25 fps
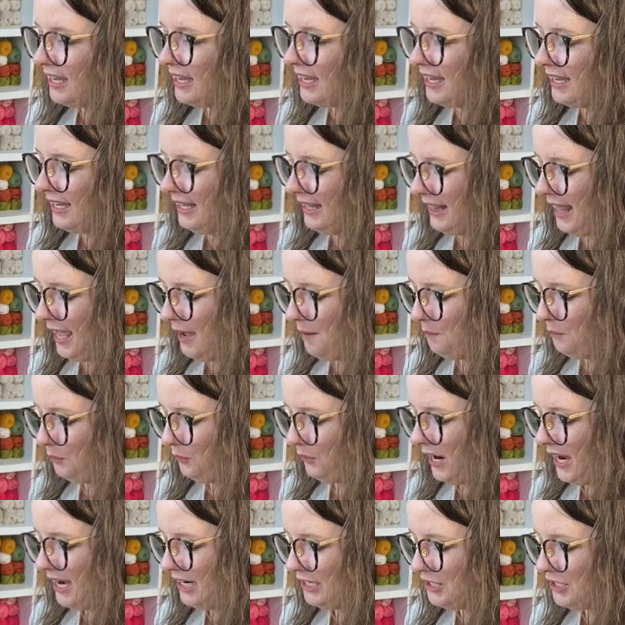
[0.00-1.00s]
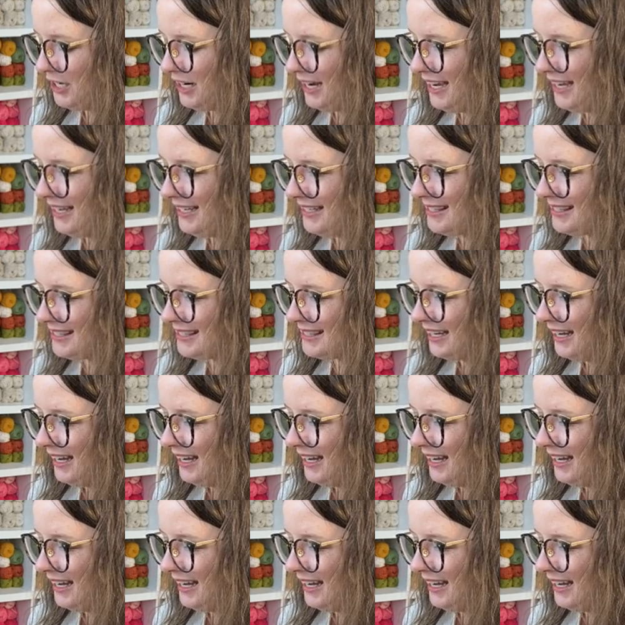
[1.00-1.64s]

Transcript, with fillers: isn't that precious?